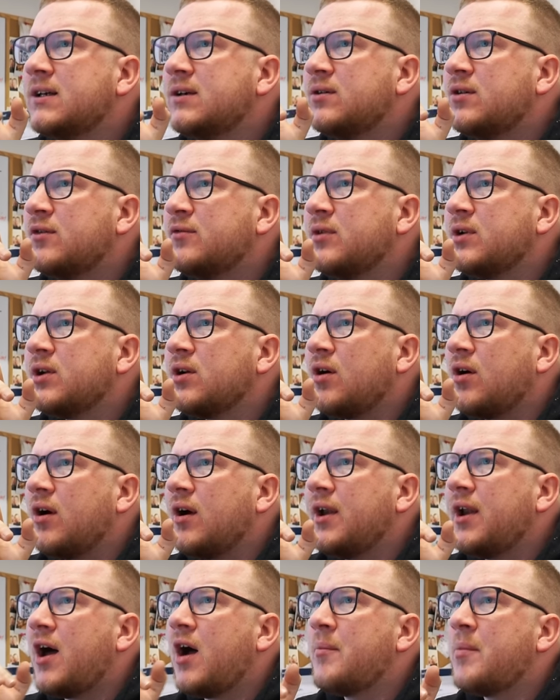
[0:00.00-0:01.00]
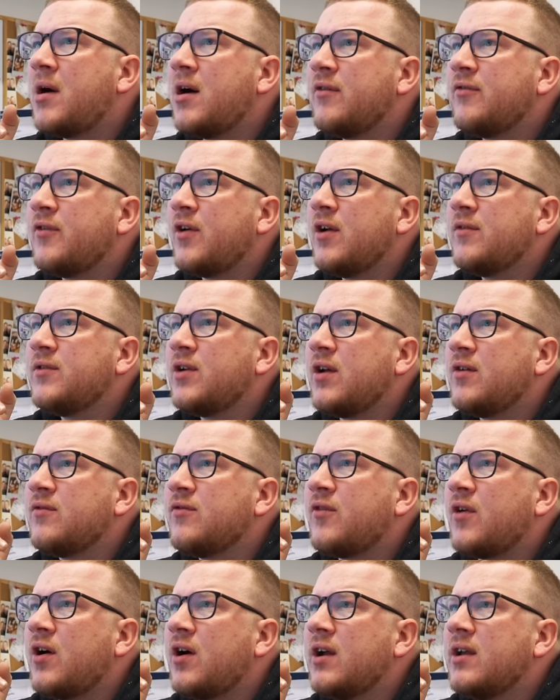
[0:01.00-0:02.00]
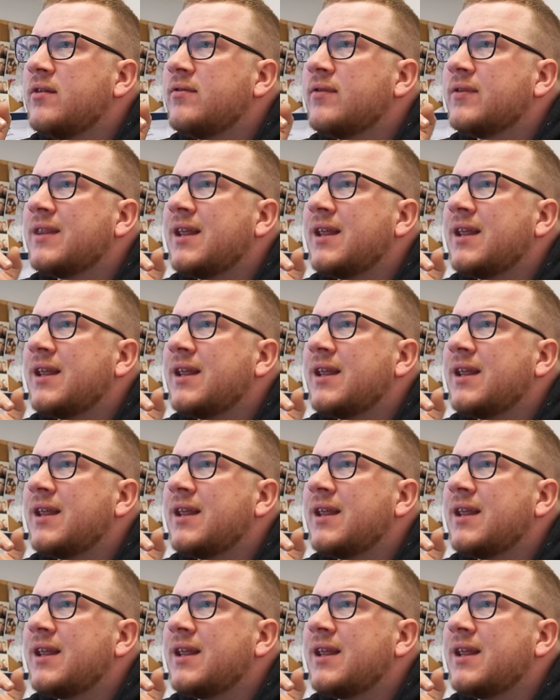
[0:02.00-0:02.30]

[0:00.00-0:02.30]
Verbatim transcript: What have we got? An Abarth 595.